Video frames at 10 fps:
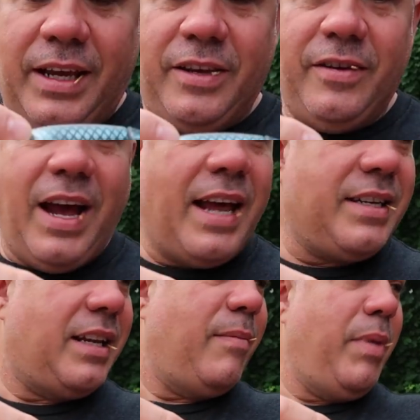and you guys
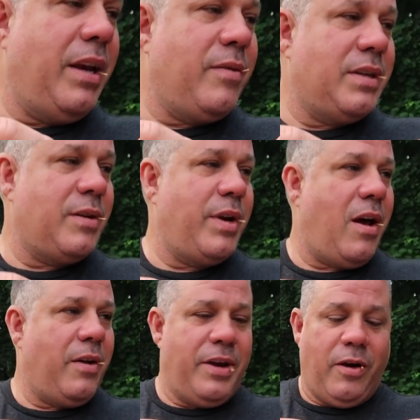get the big ones and we
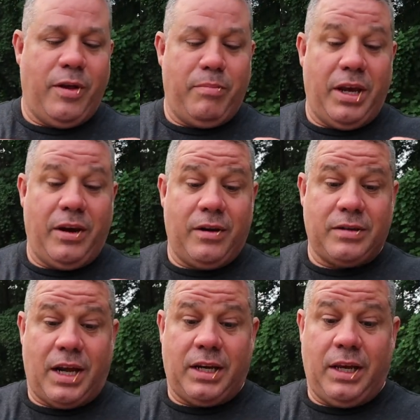all know that big
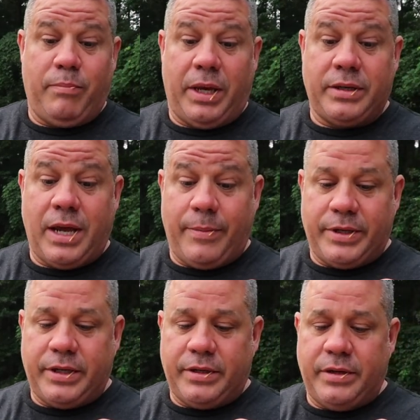girls like to eat big
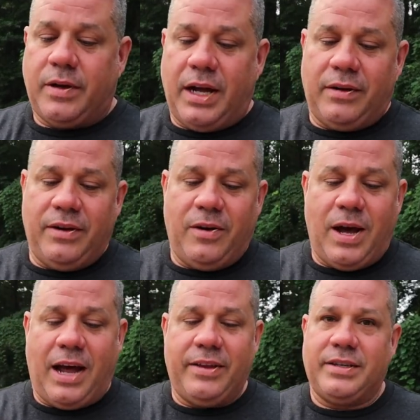sandwiches so i don't know
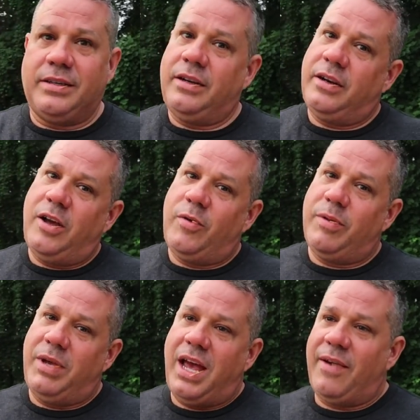how this is going to go with me